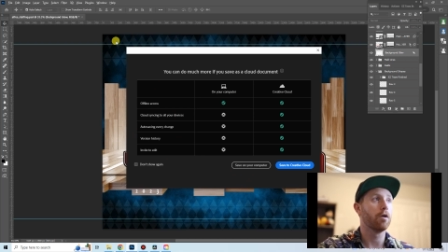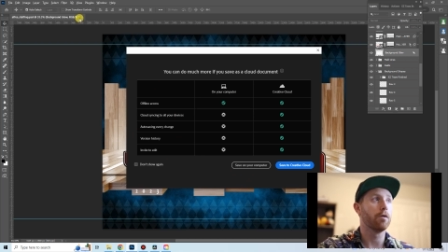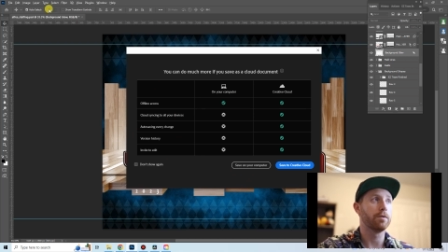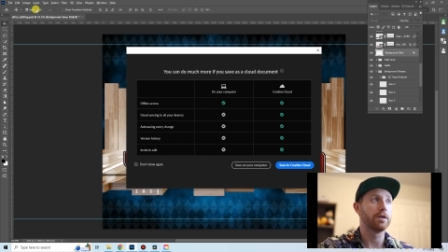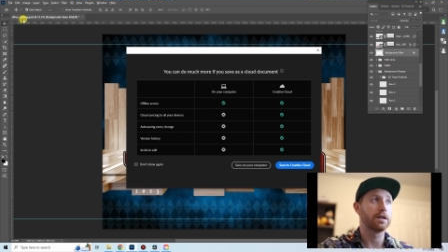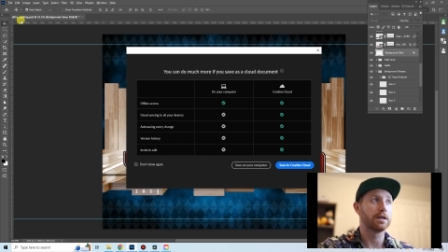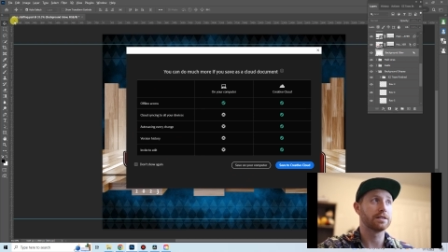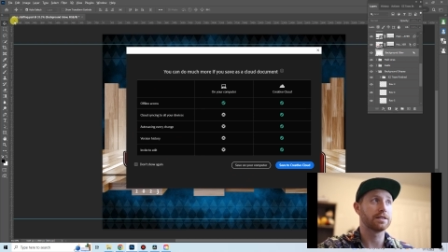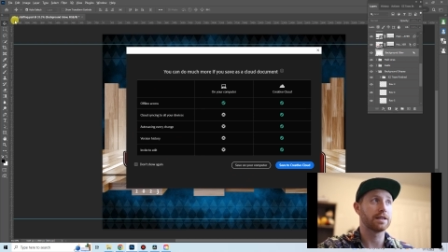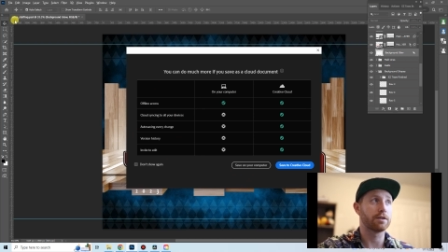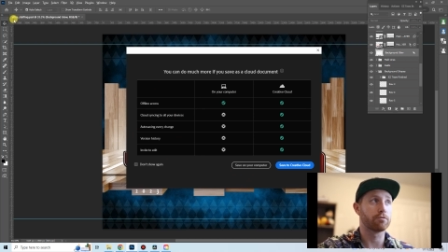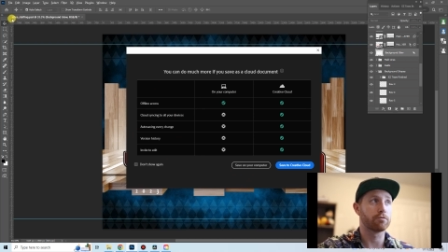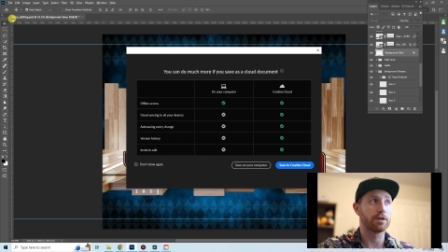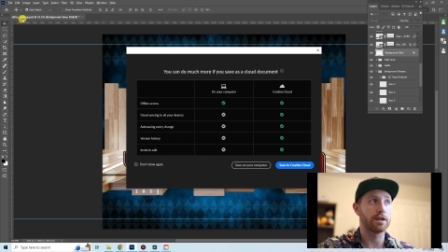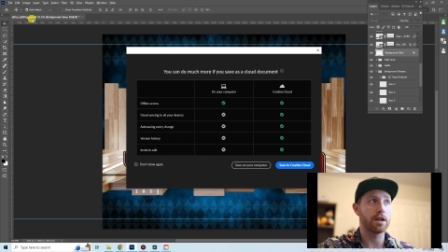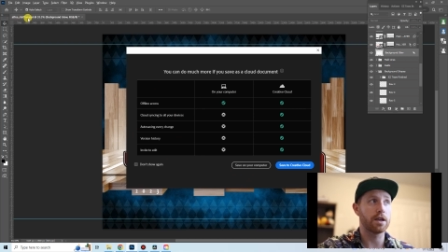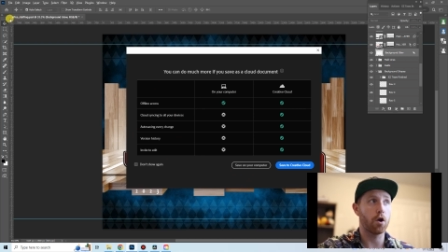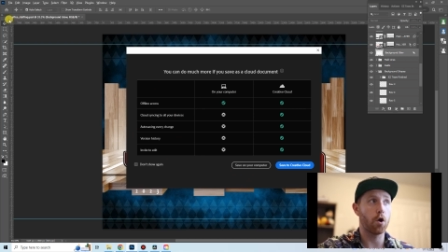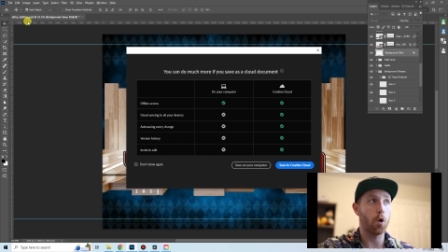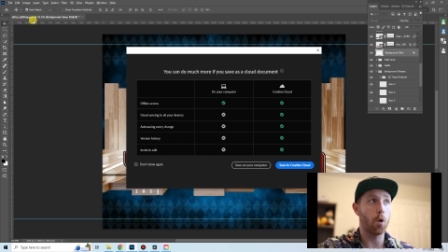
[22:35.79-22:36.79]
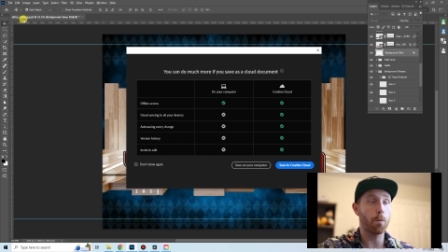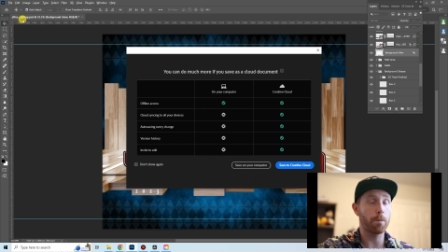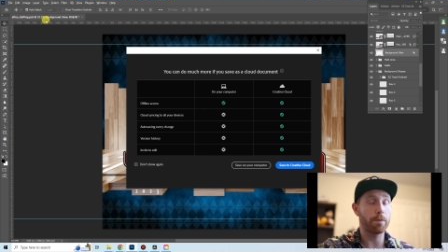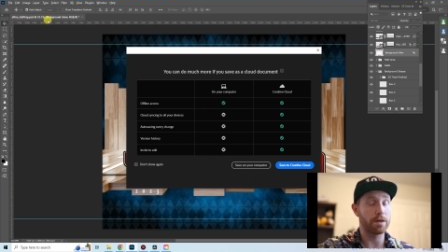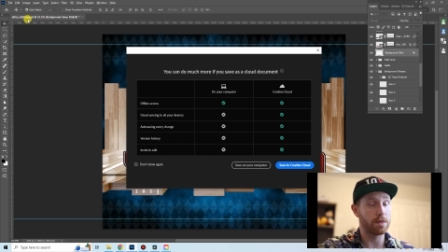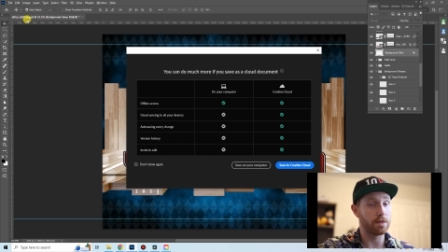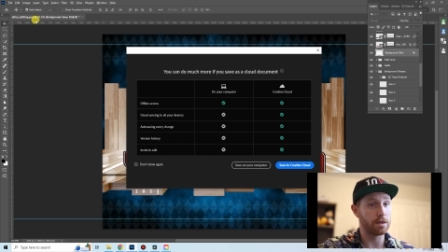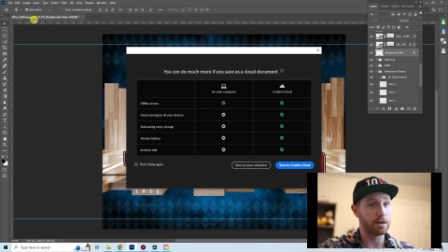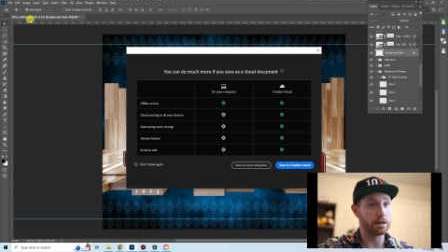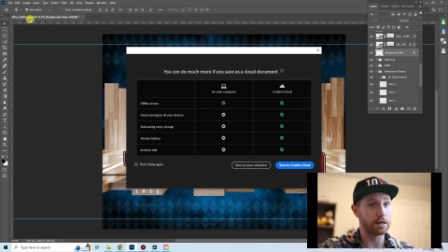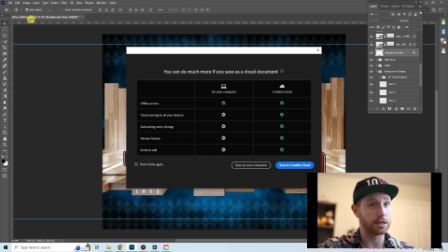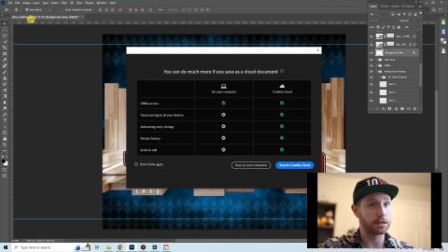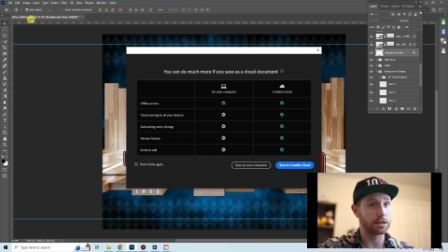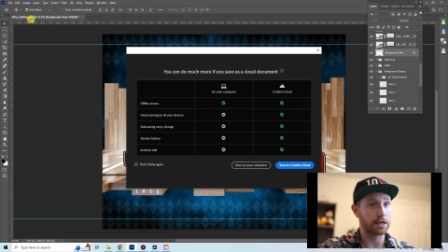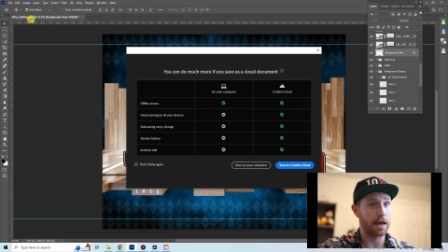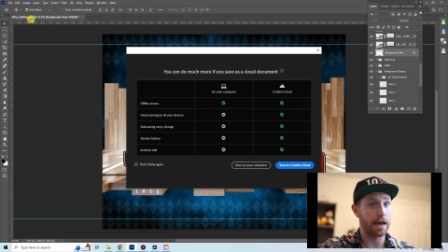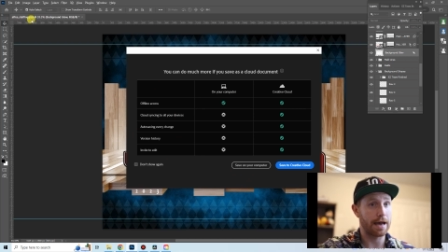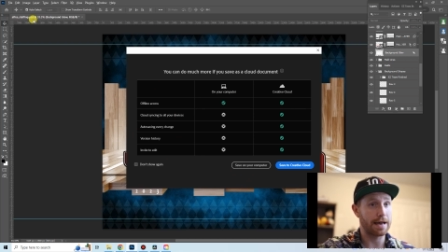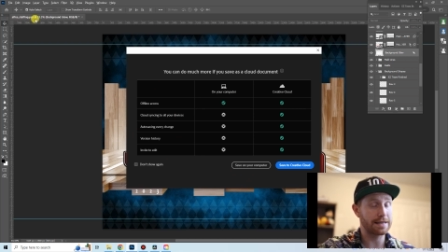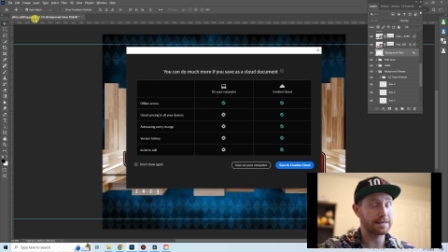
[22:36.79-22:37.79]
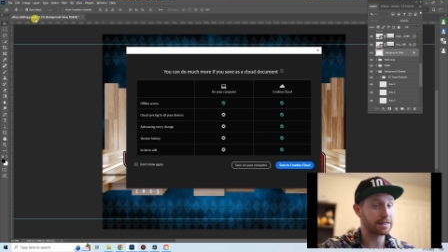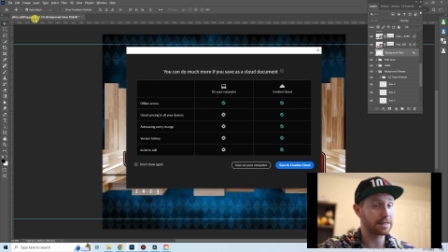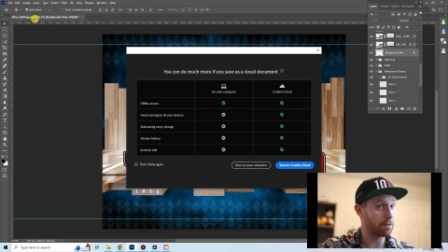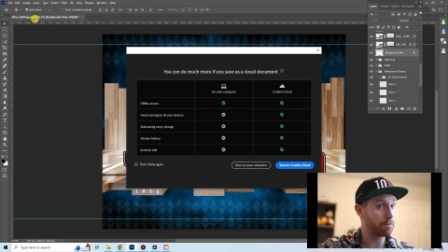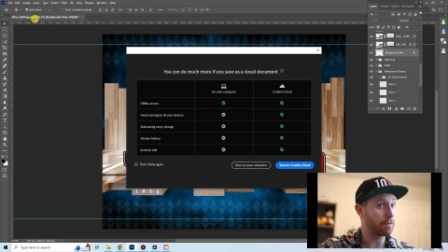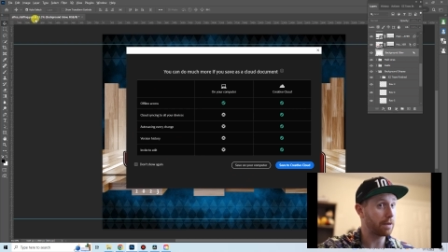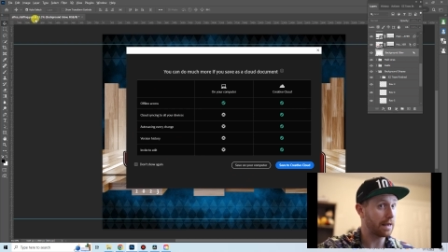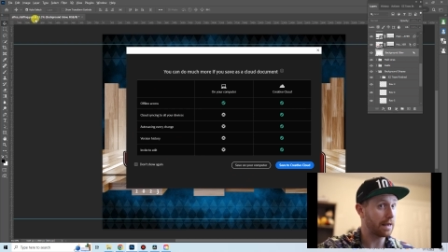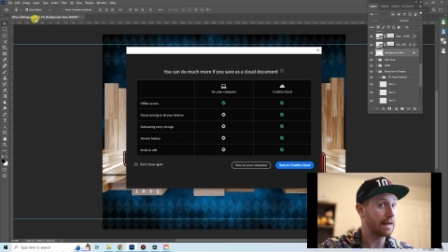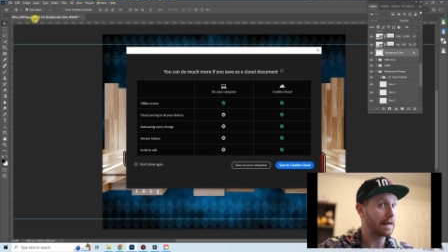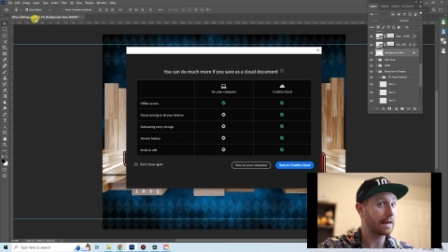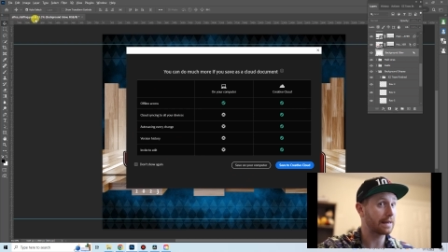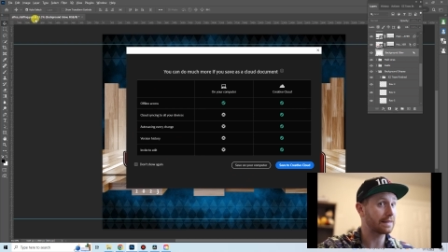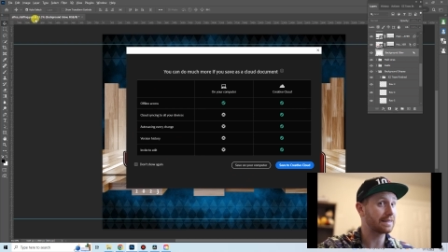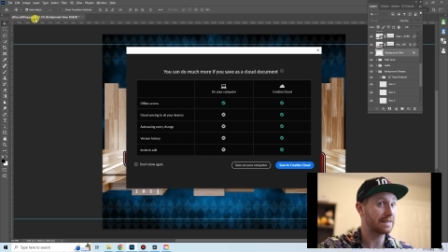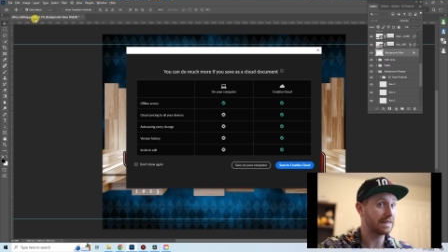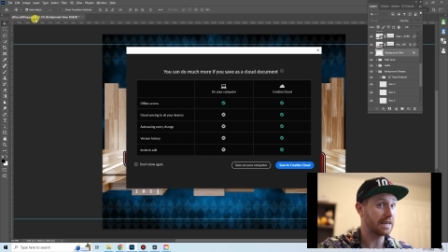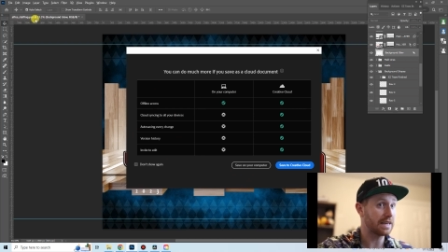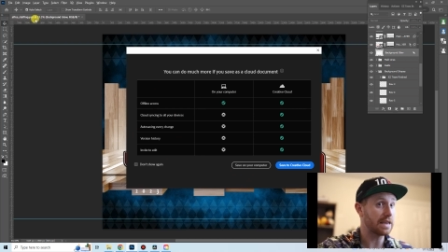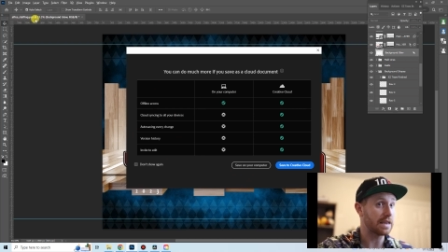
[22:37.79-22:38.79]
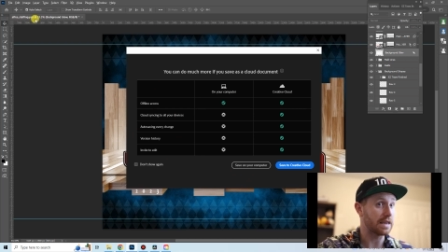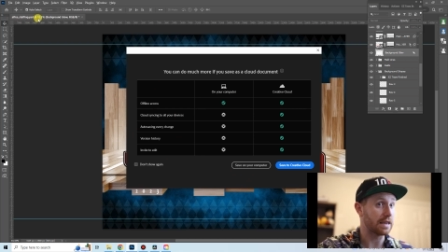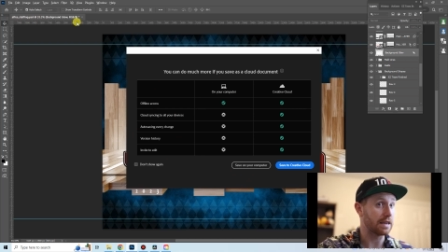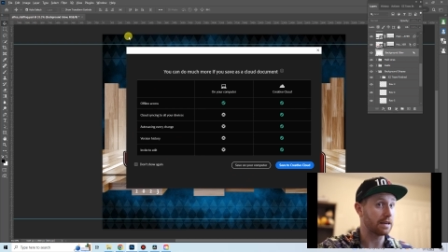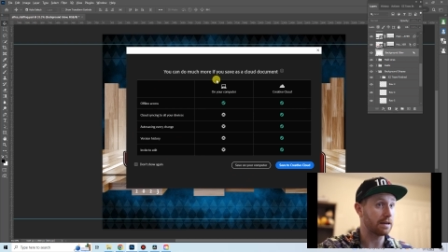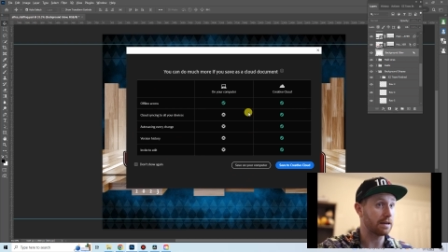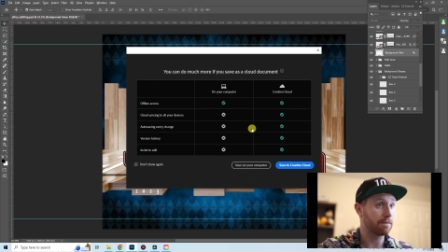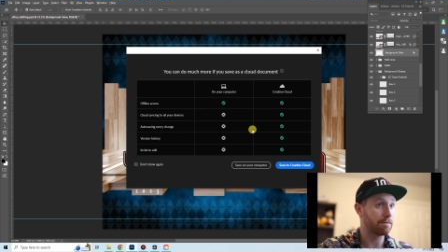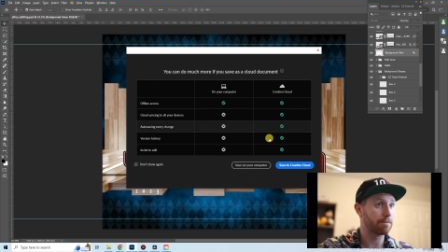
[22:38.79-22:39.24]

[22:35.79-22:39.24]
because I reopened this as the PSD,